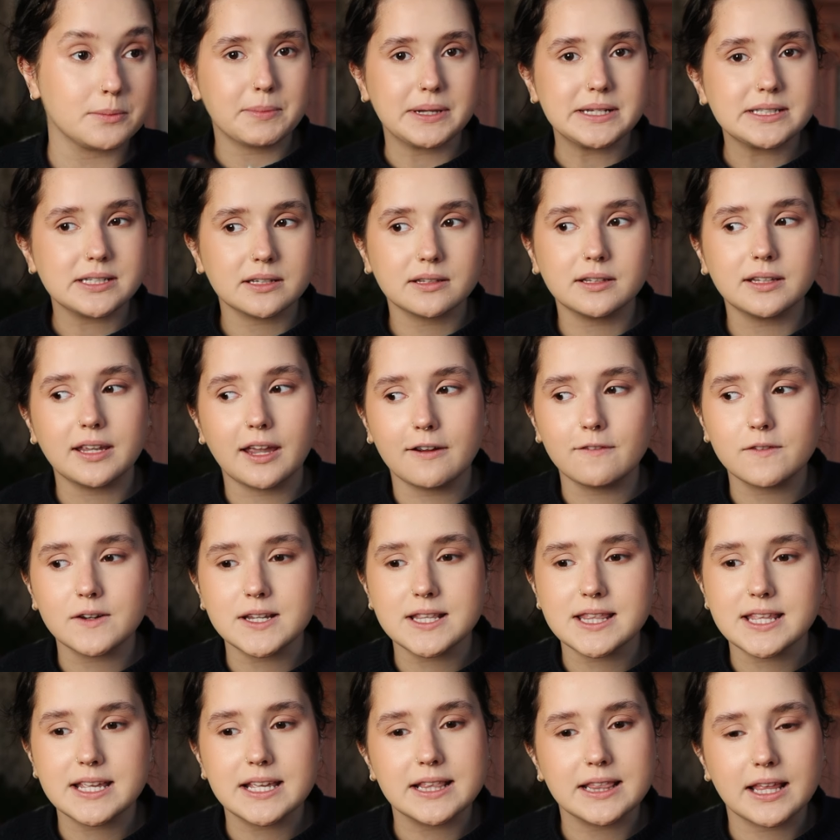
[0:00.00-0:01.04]
Basically
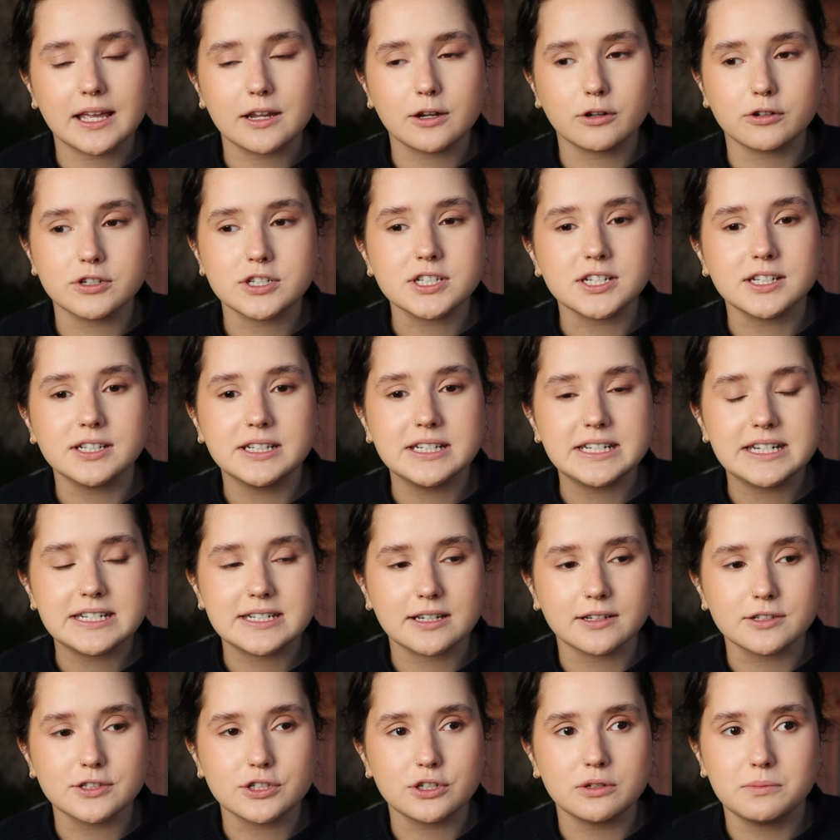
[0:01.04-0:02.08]
everything that Christianity
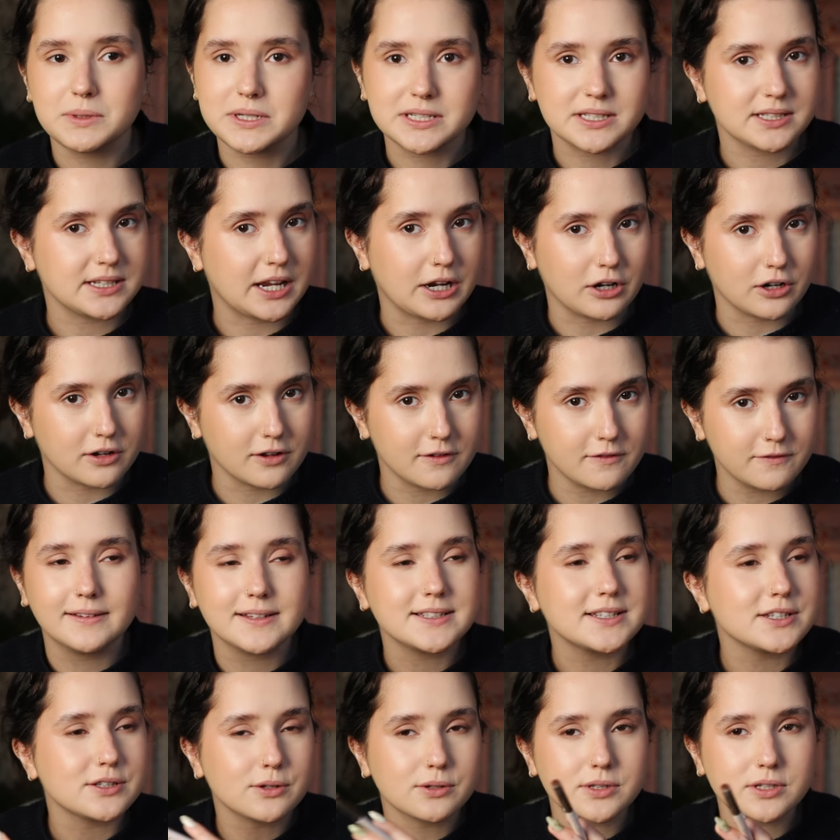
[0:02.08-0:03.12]
tells you to be scared of.
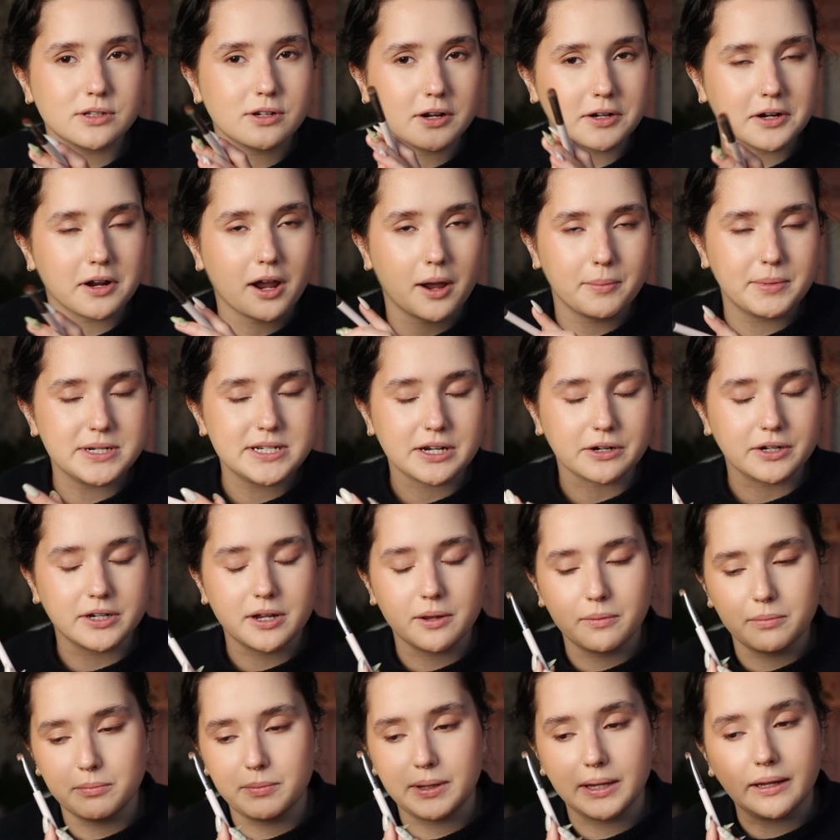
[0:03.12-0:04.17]
This is also not a commentary
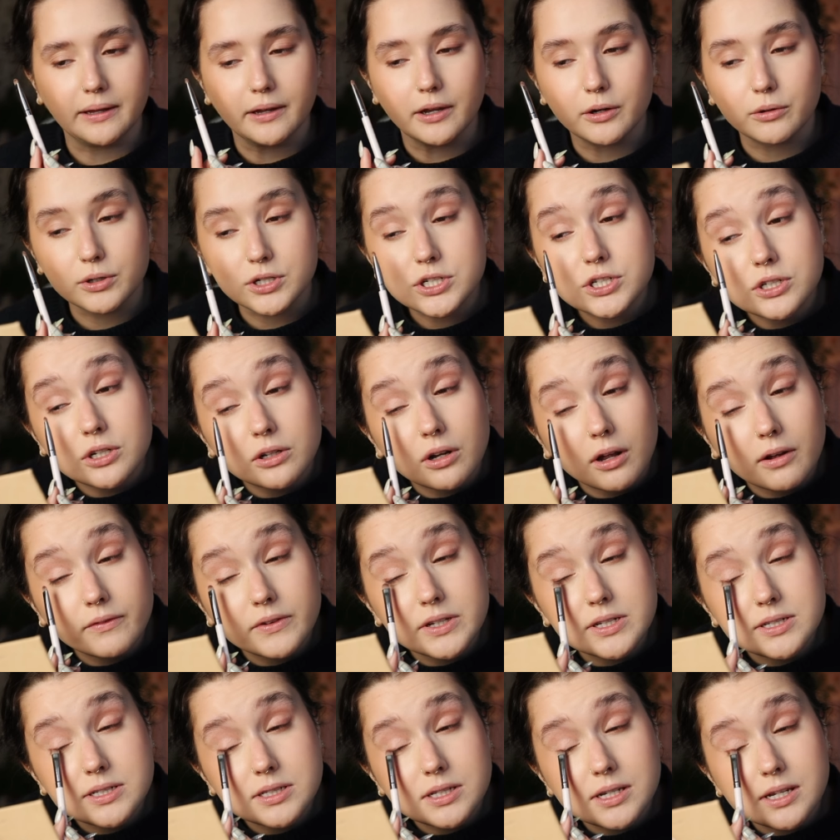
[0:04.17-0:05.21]
on being a Christian,
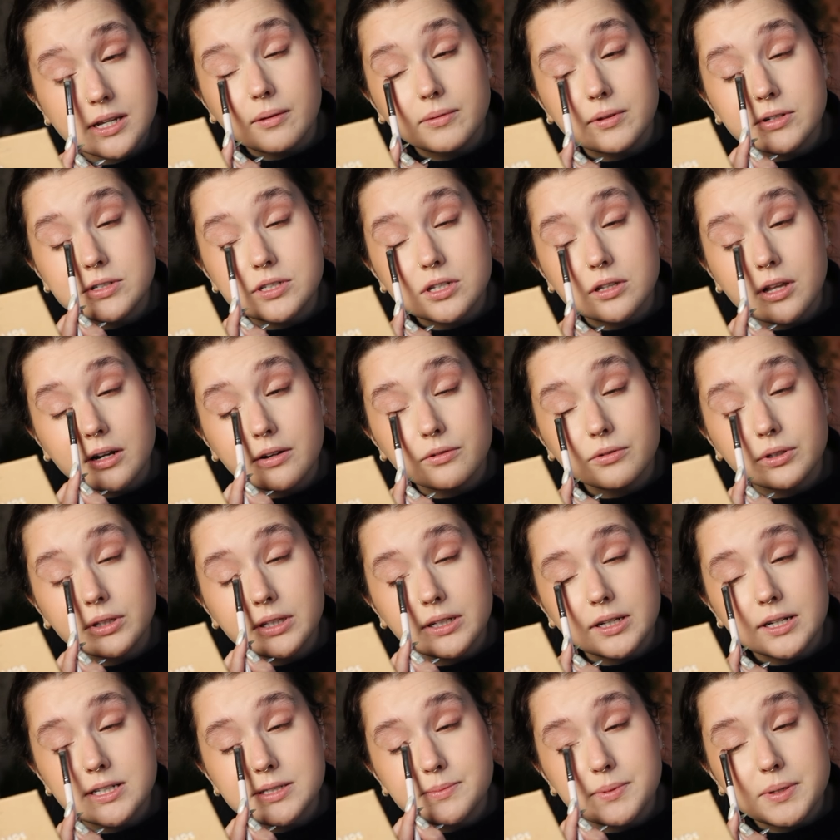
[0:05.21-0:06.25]
obviously. And there's a lot of
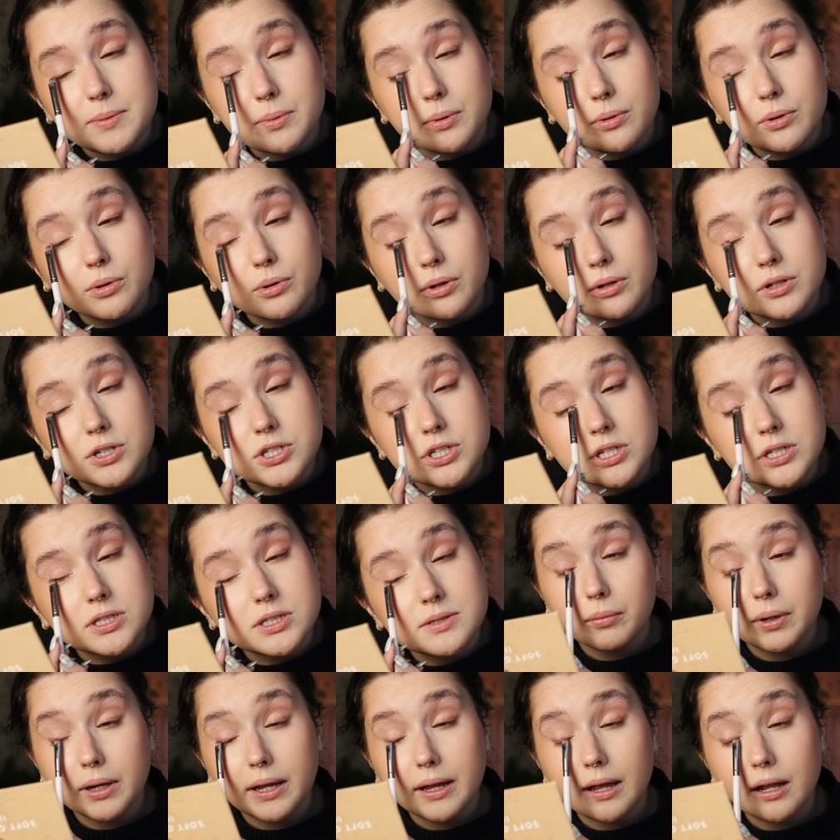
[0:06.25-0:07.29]
really nice people who are
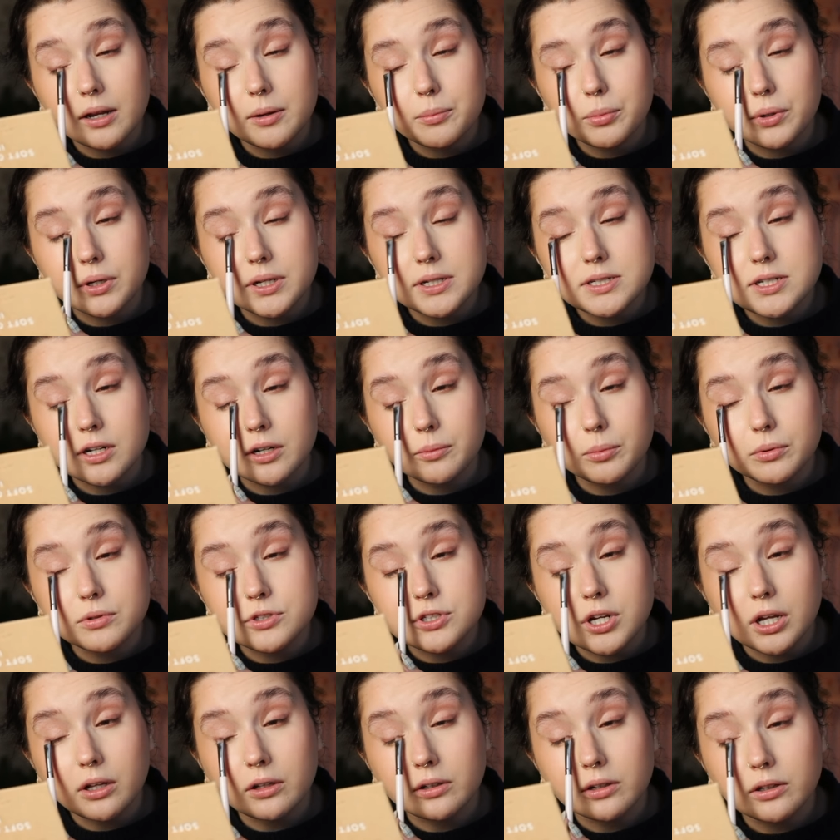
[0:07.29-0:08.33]
Christians. But I had a pretty terrible
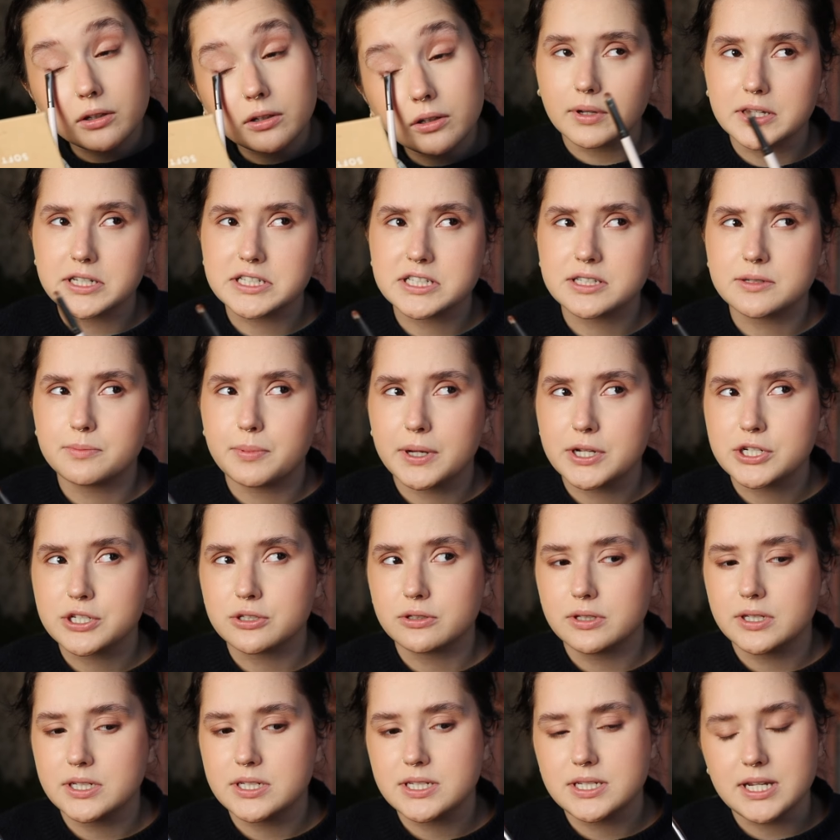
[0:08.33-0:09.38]
childhood,
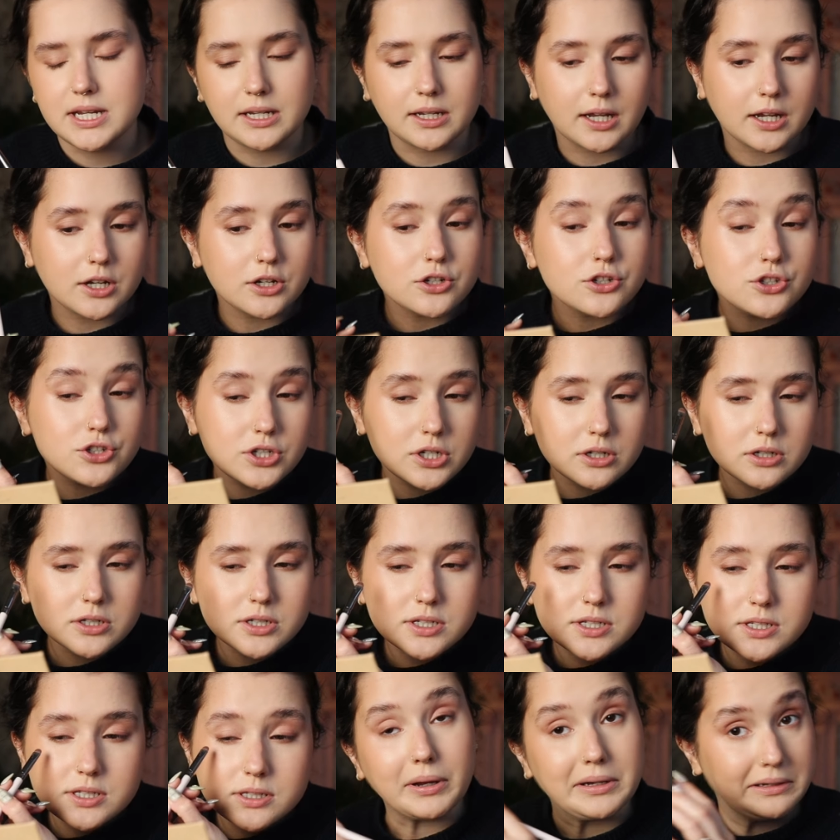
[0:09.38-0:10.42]
especially teenage
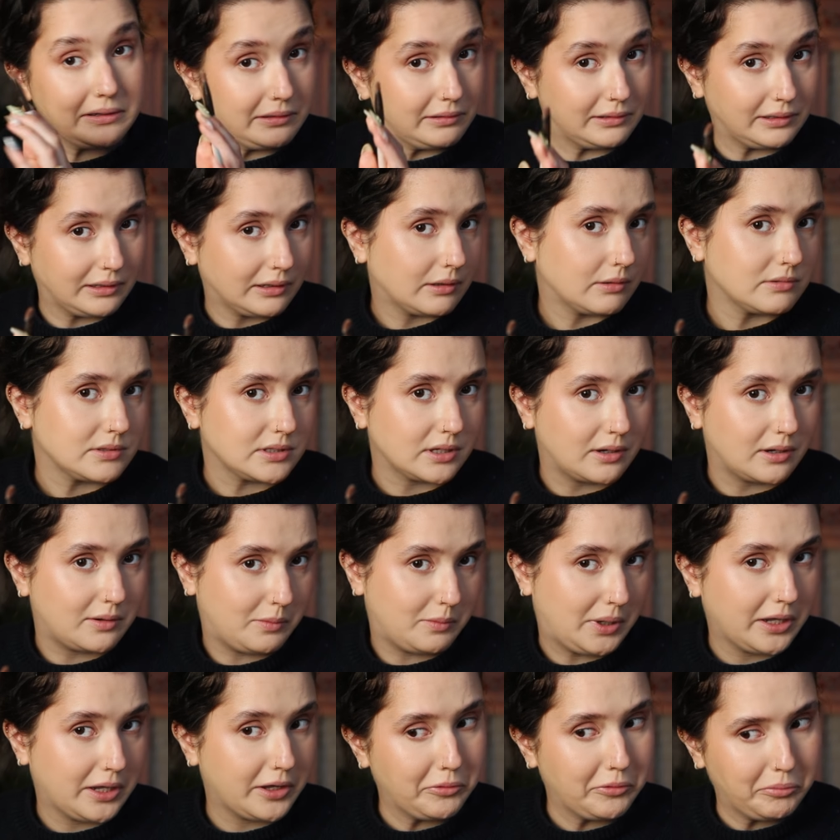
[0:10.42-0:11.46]
years. I didn't think I was gonna
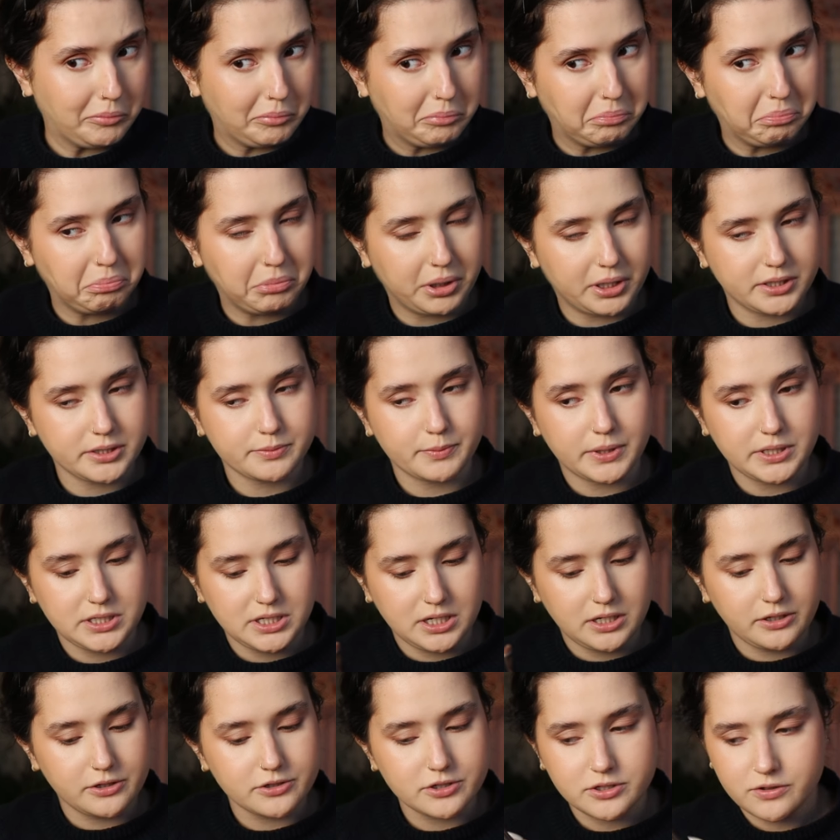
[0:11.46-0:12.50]
make it past my
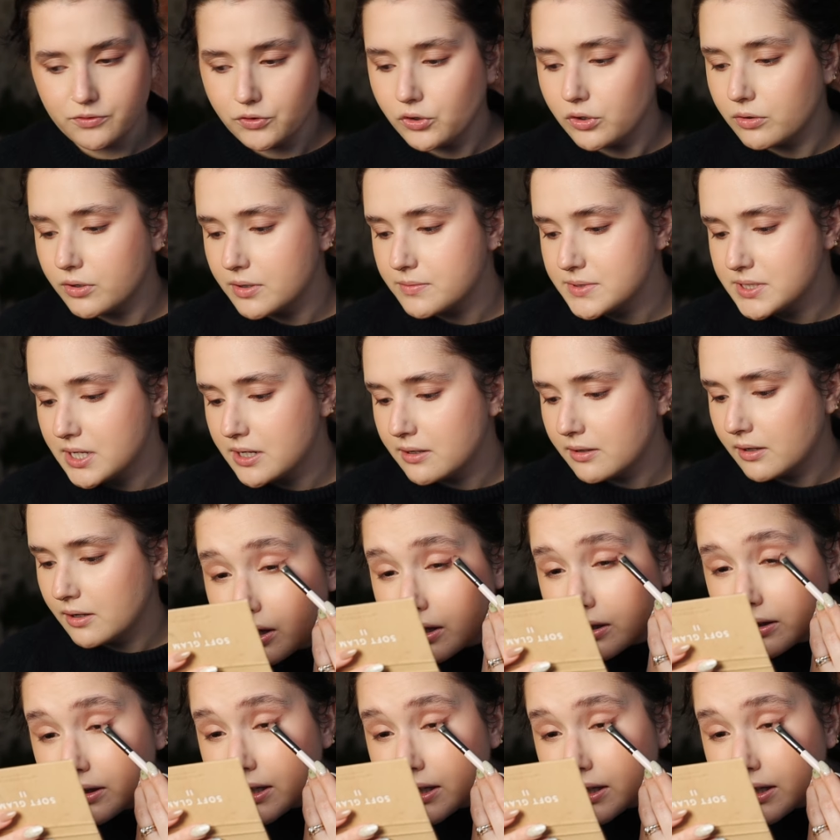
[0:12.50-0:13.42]
teen years, if you know what I'm saying, and